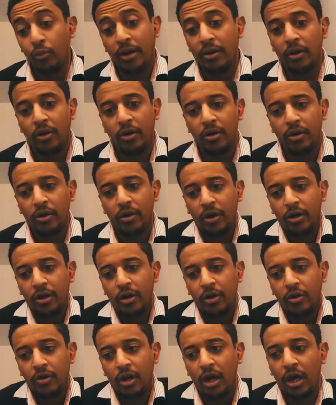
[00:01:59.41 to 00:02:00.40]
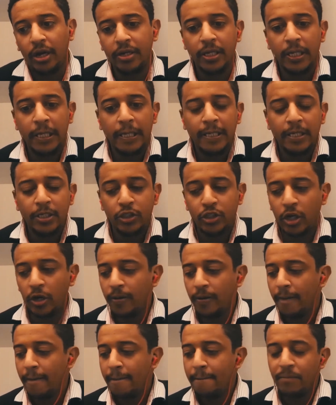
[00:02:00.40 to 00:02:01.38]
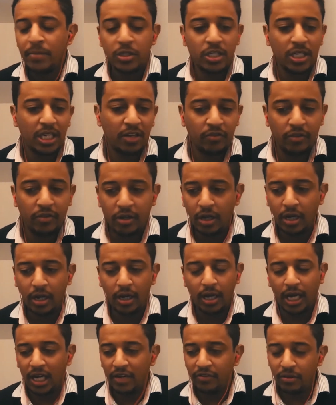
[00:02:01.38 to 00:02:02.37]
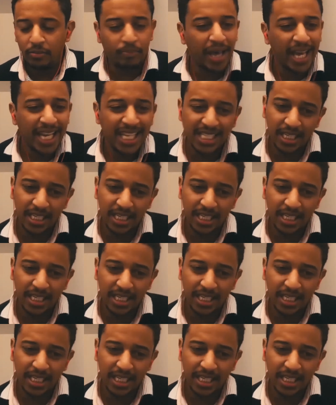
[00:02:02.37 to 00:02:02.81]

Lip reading: online. So to give you a kind of a basic